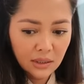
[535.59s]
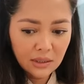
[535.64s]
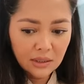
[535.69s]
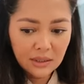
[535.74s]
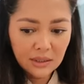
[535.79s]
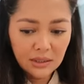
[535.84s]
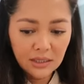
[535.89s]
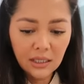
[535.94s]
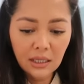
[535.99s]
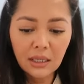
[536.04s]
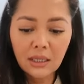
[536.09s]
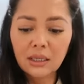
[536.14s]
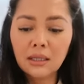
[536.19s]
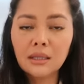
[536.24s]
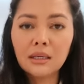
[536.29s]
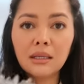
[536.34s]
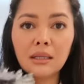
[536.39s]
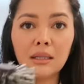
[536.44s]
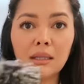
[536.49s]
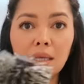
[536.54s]
looks
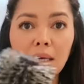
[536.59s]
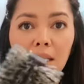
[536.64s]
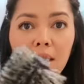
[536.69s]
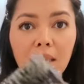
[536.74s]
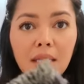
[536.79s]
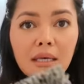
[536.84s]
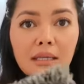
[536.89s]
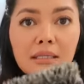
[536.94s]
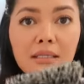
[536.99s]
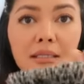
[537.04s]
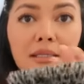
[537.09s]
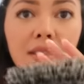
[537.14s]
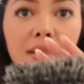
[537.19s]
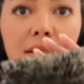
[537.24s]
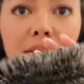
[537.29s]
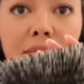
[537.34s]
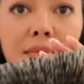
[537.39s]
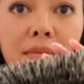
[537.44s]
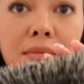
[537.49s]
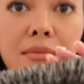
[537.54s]
like this.